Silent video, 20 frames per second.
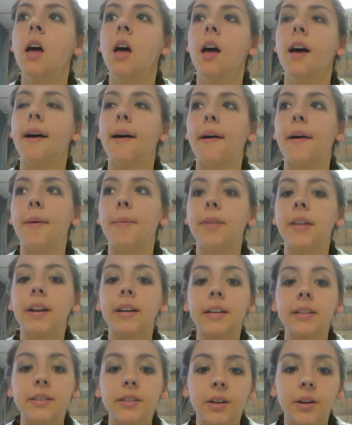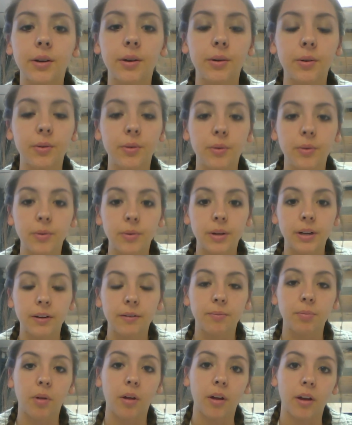And then I got to go give
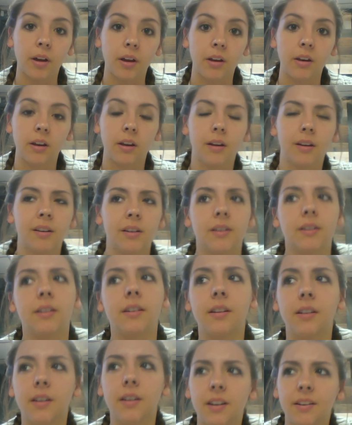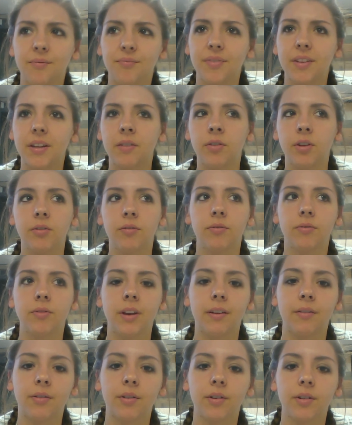blood. And if you've
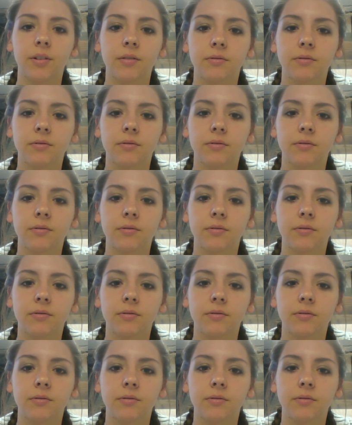never